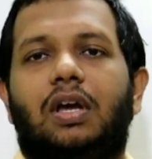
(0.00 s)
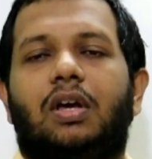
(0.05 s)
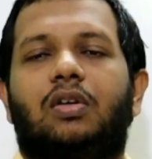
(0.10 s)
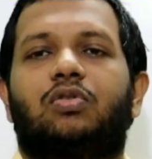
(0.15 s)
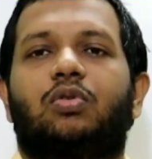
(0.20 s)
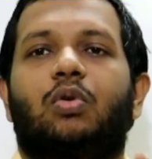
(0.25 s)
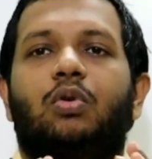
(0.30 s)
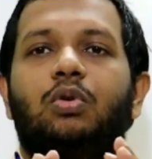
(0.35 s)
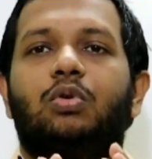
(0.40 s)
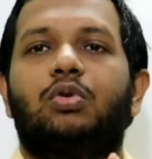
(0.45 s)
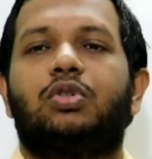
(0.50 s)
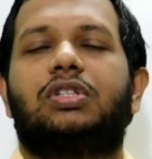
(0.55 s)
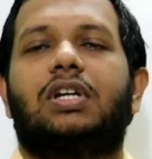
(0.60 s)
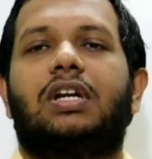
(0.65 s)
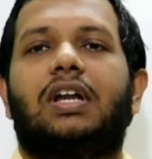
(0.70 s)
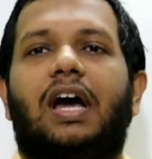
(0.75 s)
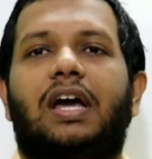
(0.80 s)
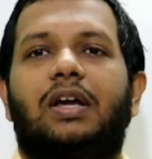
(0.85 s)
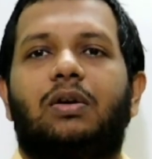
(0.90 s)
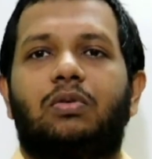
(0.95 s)
A
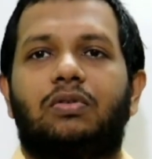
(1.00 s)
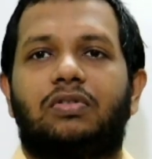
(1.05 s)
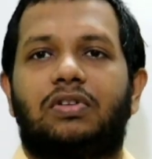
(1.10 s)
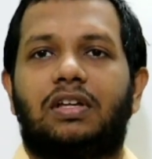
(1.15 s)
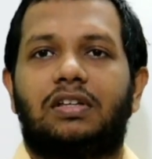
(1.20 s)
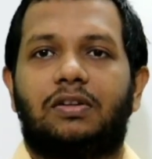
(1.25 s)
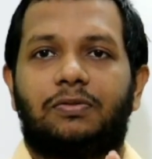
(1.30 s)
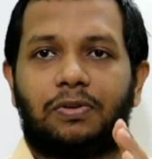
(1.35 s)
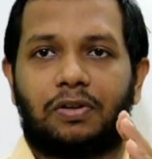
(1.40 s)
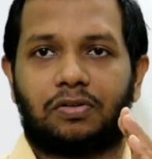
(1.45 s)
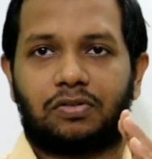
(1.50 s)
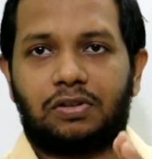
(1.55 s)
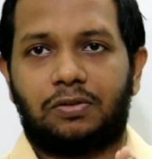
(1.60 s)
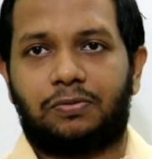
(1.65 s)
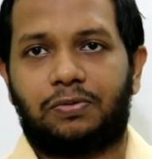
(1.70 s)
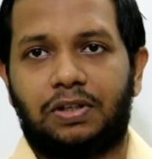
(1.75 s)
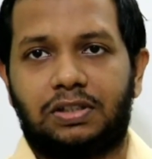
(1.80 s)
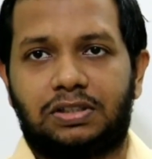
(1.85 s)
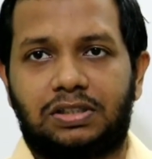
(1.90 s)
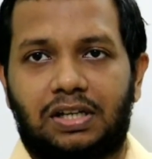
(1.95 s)
solution, I could say the first
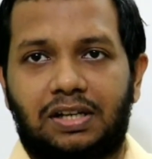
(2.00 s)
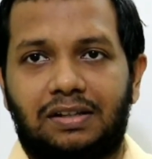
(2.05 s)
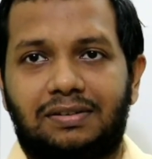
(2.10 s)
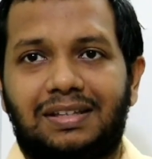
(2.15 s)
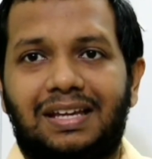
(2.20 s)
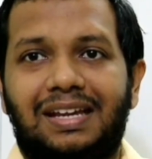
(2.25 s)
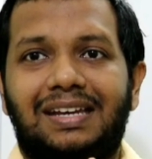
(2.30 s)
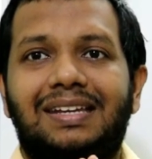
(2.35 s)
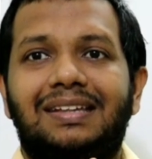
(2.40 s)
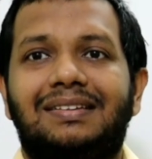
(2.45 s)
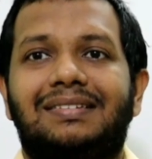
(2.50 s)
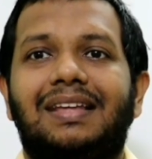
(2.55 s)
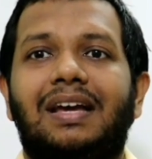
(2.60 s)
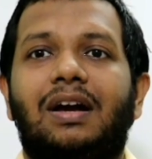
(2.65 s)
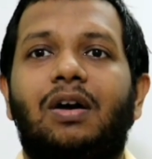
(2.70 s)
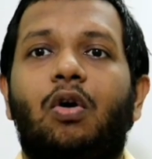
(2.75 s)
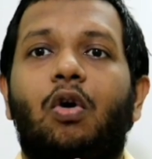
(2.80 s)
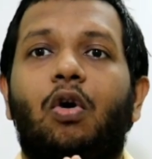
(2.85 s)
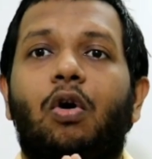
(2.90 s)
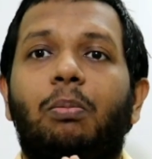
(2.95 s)
feature is it is a
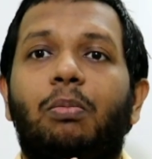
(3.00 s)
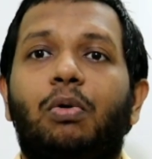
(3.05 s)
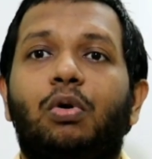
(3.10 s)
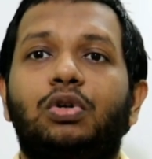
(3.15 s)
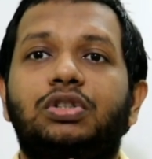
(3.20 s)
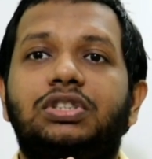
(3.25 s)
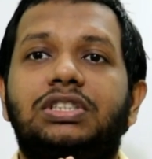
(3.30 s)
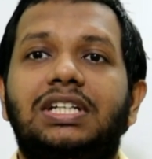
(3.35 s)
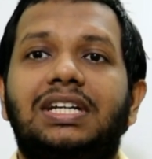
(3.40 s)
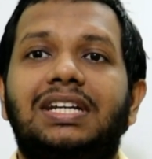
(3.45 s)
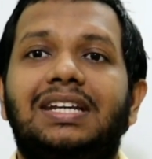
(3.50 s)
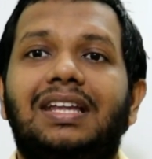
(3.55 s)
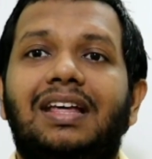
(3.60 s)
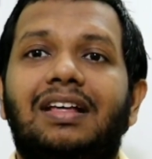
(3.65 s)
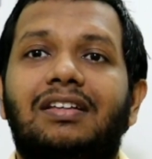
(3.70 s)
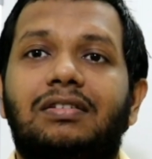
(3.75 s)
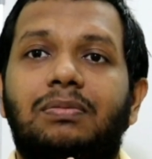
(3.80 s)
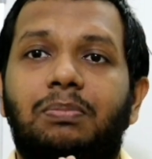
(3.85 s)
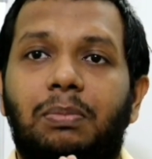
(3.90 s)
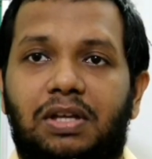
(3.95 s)

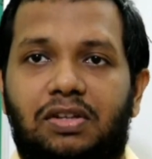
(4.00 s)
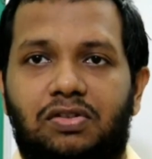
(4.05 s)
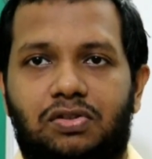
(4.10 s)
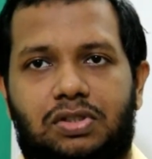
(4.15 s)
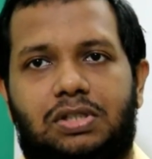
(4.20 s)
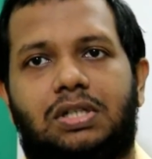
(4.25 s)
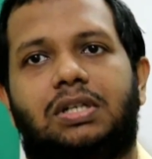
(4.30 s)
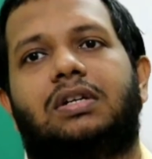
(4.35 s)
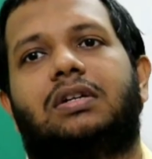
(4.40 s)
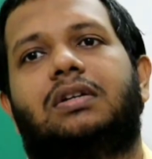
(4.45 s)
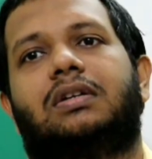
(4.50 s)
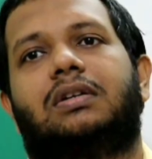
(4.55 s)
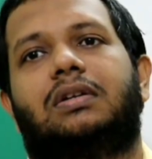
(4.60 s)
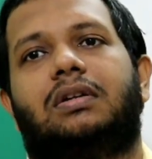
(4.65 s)
homogeneous mixture.